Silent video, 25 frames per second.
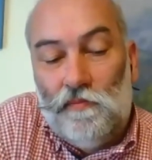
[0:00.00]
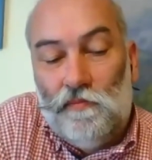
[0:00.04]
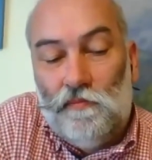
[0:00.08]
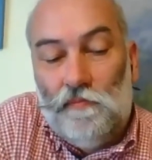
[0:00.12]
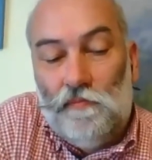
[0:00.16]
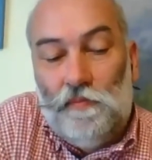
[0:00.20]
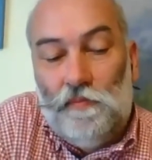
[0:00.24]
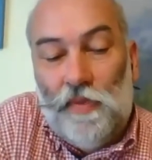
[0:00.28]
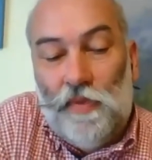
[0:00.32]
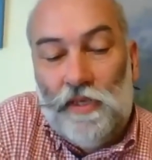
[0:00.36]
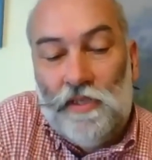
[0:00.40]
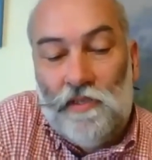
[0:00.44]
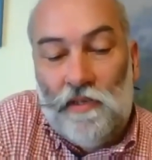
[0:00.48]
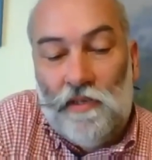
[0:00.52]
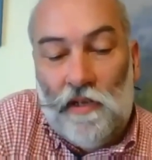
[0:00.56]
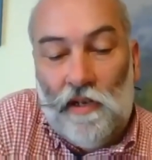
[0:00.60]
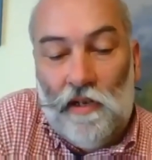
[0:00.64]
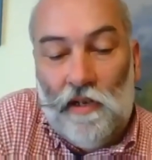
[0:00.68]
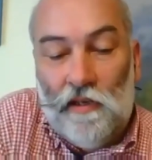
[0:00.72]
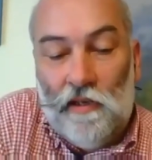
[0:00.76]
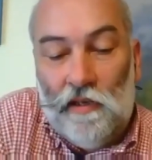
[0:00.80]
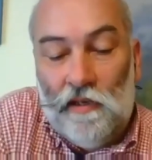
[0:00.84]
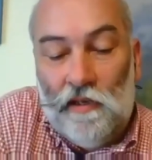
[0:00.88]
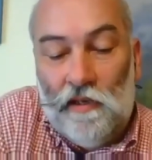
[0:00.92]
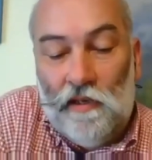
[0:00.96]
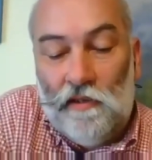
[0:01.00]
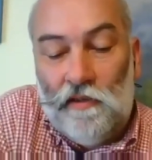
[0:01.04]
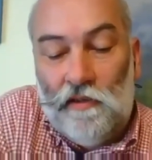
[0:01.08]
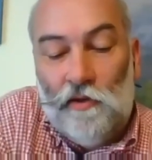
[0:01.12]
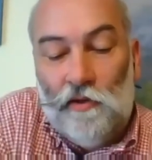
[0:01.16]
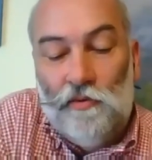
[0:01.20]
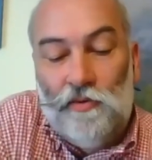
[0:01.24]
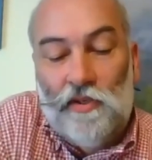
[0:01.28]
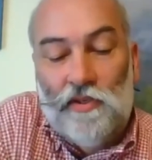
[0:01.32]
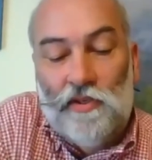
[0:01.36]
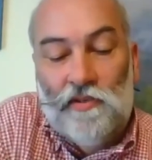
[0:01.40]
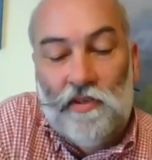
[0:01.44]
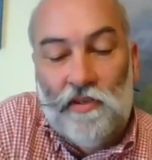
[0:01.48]
basically
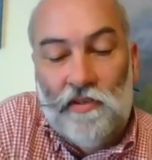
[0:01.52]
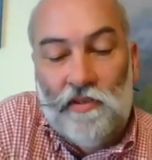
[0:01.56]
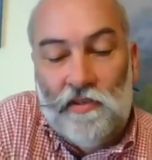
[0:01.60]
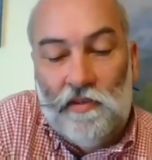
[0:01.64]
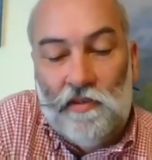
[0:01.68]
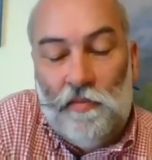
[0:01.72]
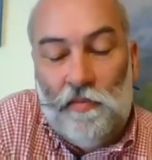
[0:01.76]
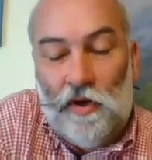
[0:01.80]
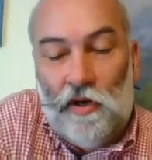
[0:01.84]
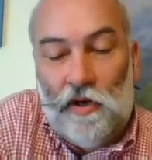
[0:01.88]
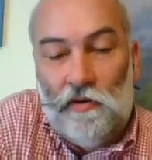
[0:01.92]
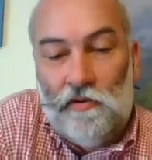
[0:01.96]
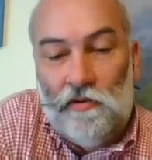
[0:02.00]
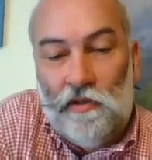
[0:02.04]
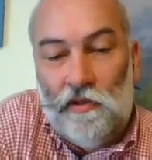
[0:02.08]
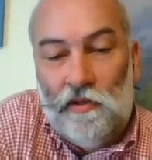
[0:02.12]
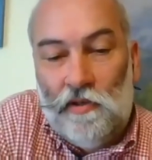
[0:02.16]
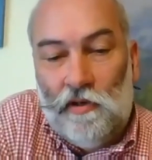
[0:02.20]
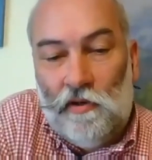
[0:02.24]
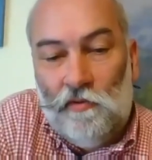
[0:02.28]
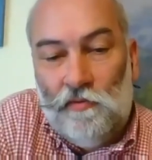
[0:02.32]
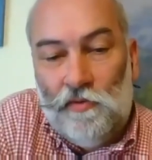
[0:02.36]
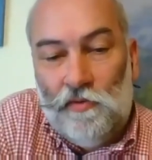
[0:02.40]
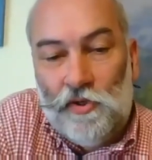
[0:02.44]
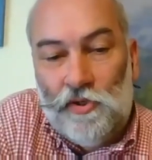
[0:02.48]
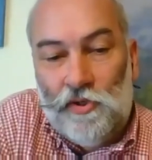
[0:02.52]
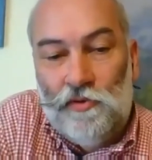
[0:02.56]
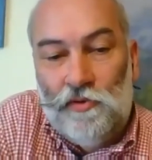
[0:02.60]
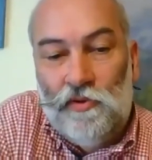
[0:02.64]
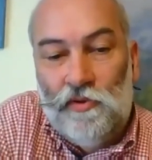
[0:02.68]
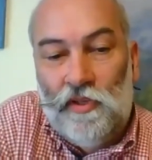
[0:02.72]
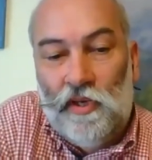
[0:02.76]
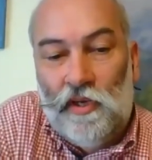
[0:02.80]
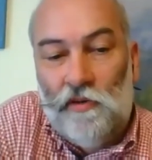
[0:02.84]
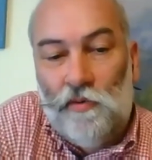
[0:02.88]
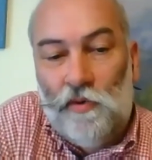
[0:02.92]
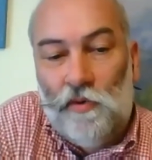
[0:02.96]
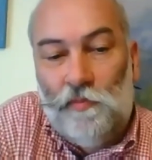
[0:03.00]
notices about the overshoot
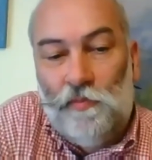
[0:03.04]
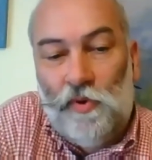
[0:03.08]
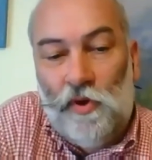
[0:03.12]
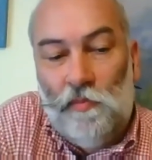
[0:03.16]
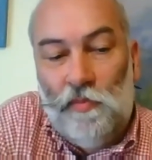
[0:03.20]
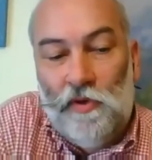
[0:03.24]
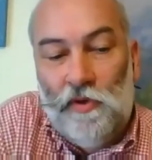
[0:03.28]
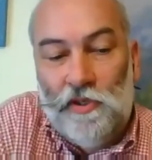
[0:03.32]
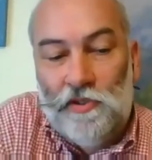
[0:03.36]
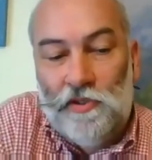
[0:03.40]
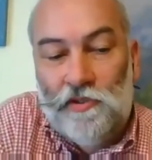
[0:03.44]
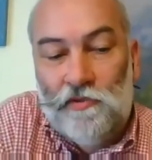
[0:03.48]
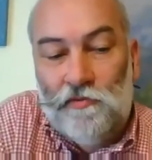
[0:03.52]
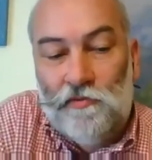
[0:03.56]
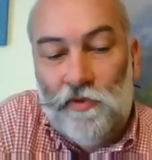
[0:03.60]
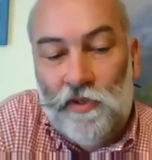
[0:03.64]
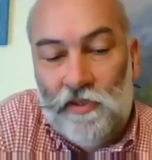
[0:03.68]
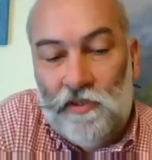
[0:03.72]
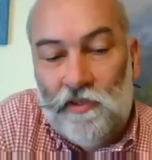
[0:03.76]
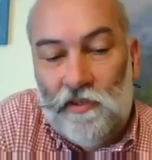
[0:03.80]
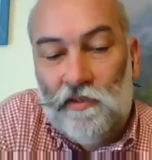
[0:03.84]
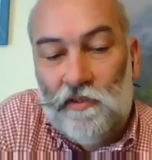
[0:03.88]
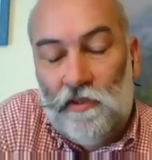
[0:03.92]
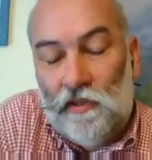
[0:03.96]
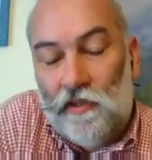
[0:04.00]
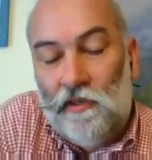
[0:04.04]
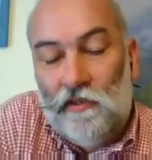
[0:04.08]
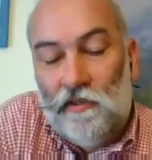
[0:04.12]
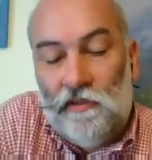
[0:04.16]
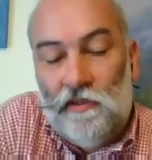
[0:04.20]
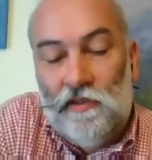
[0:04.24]
day were published recently,